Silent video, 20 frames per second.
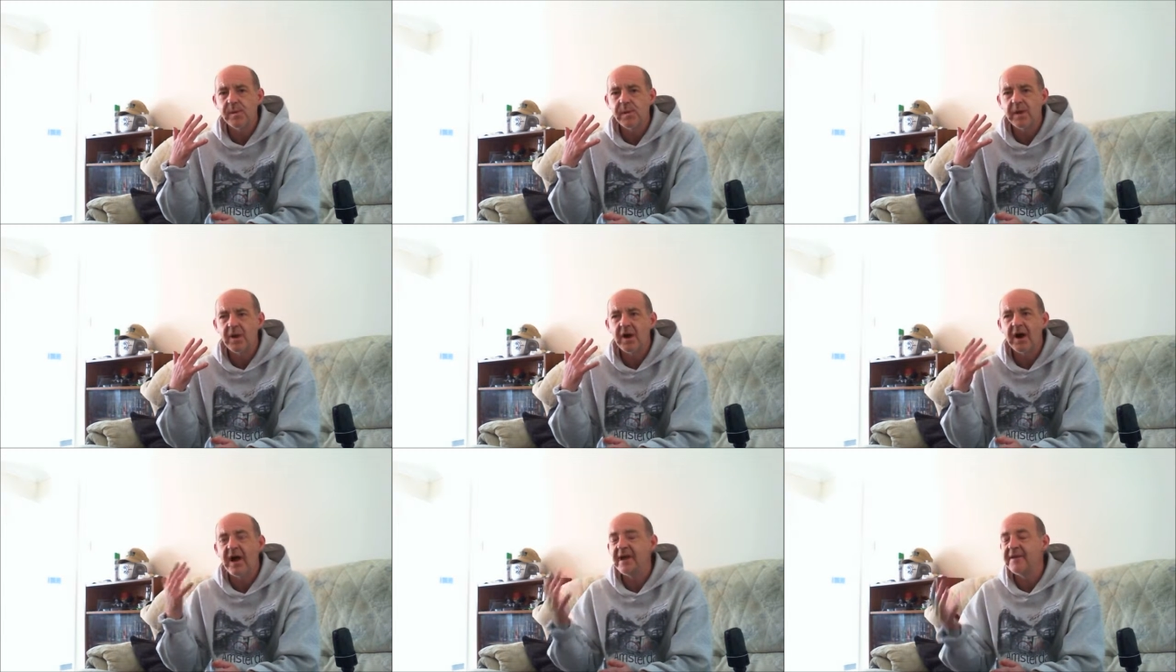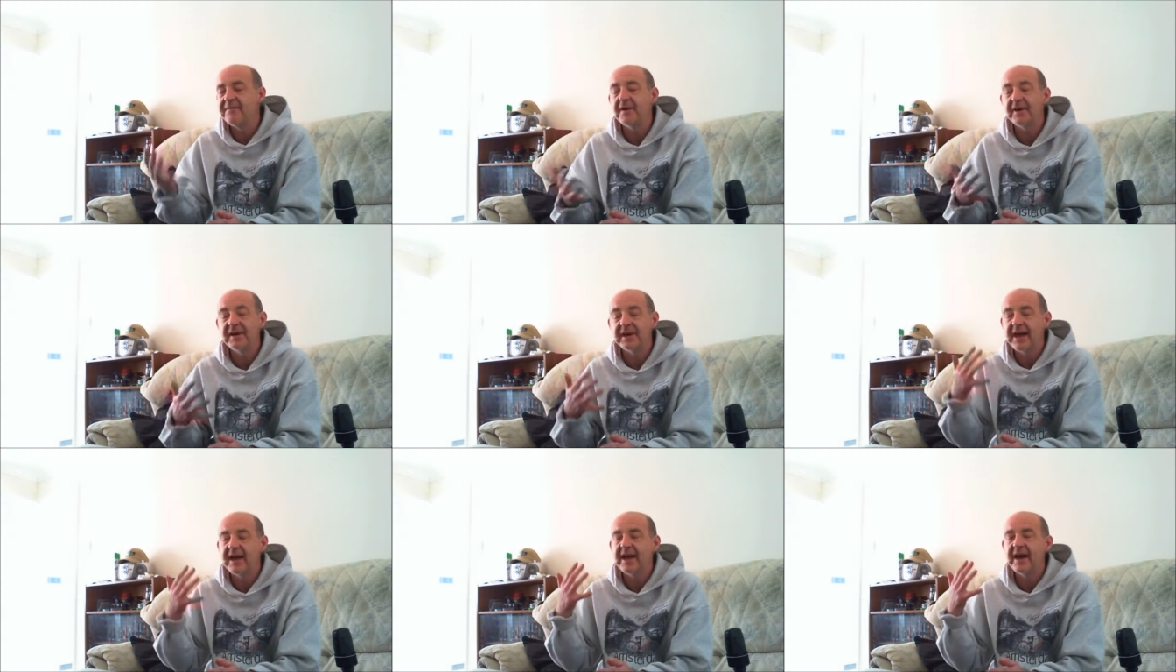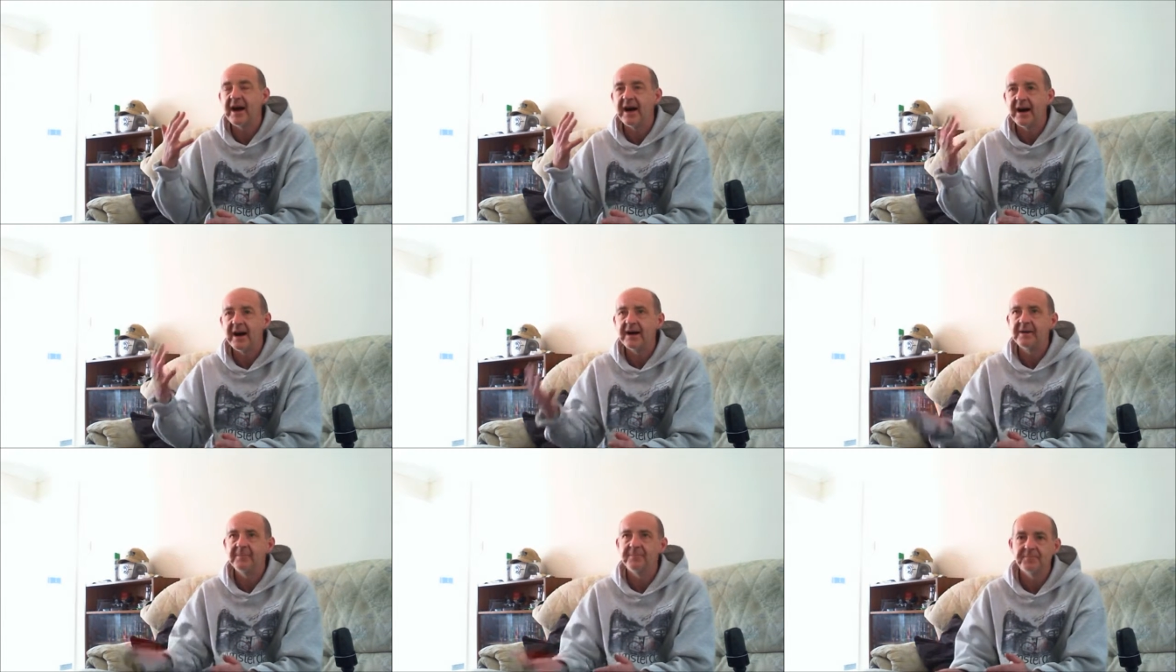if I get
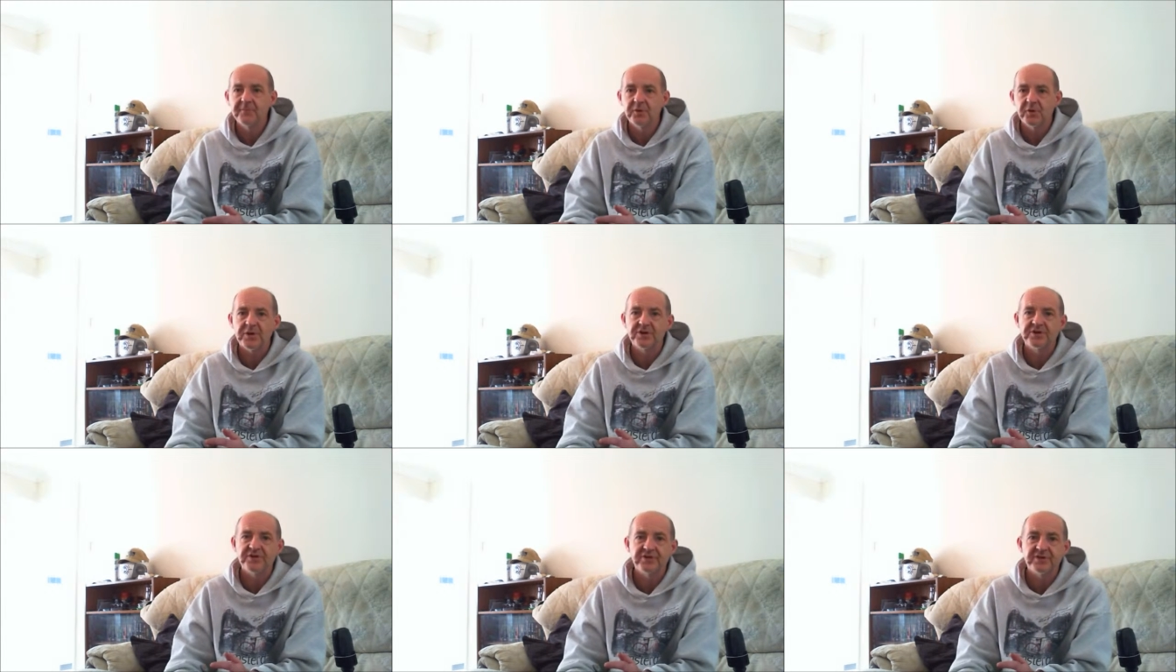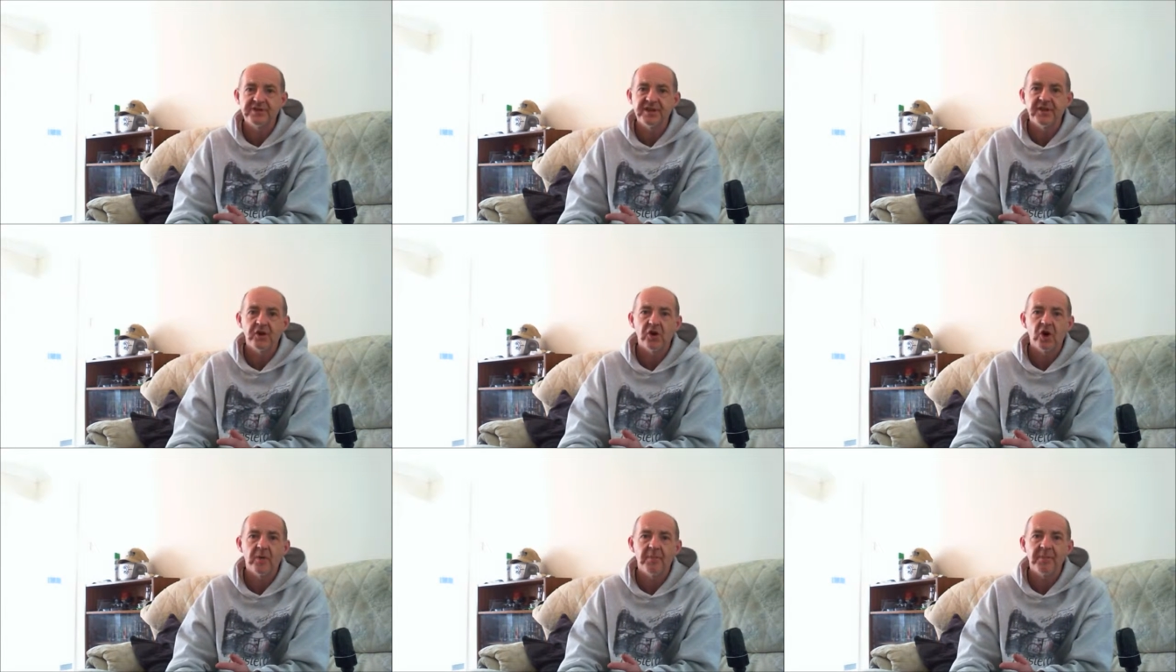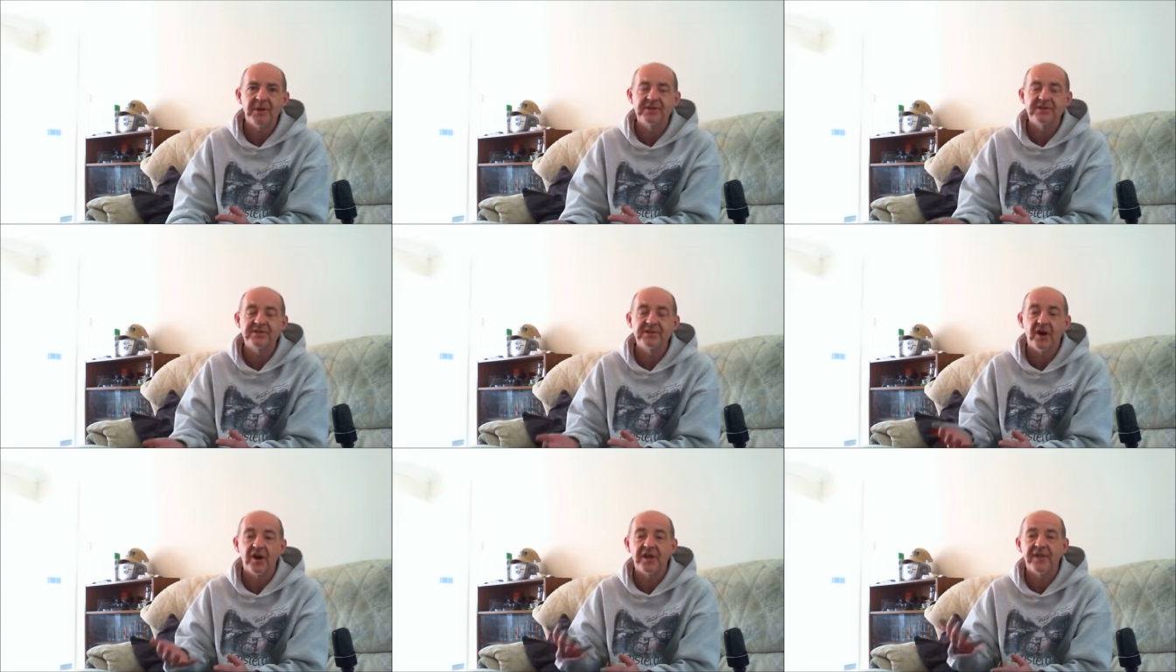questions in the
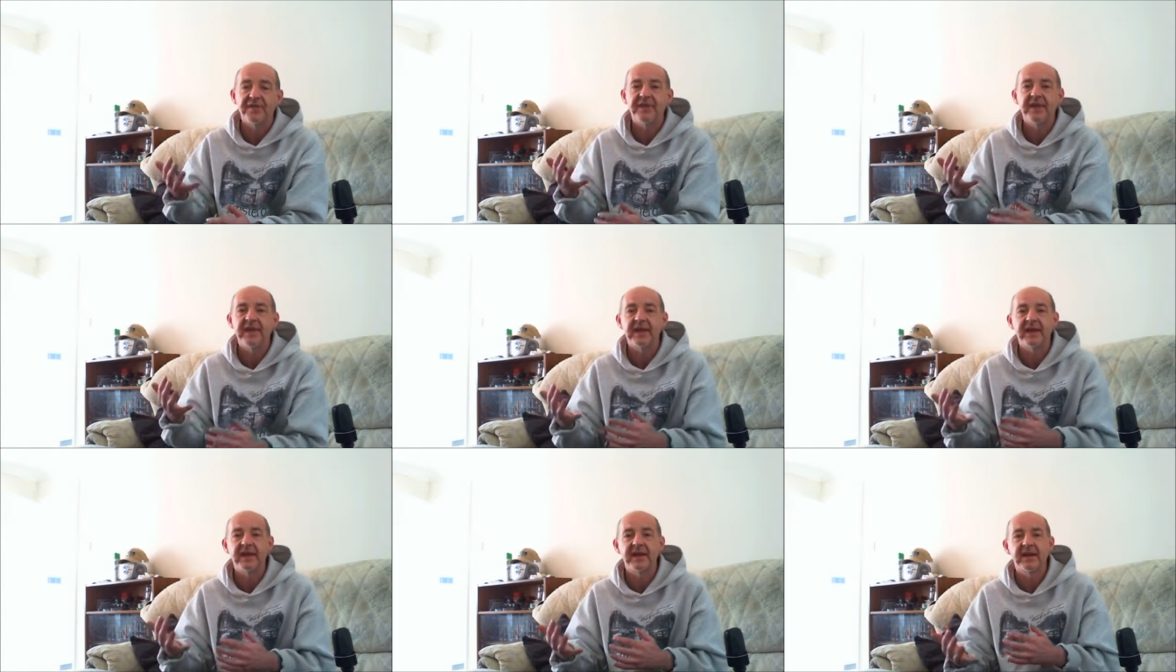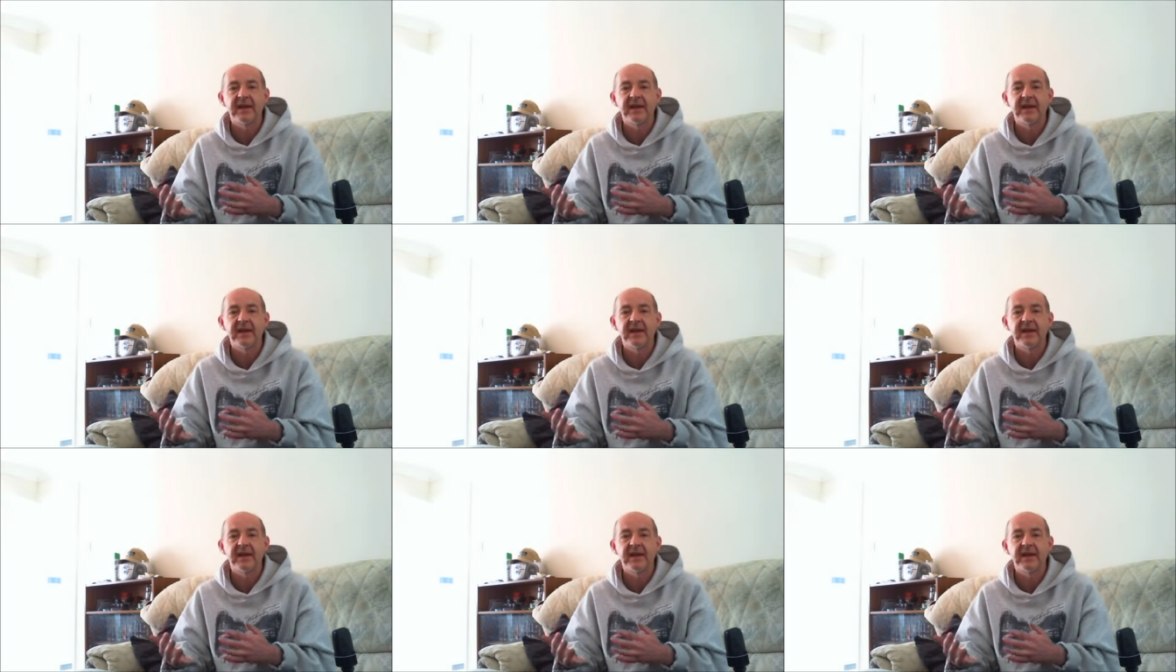comments that I think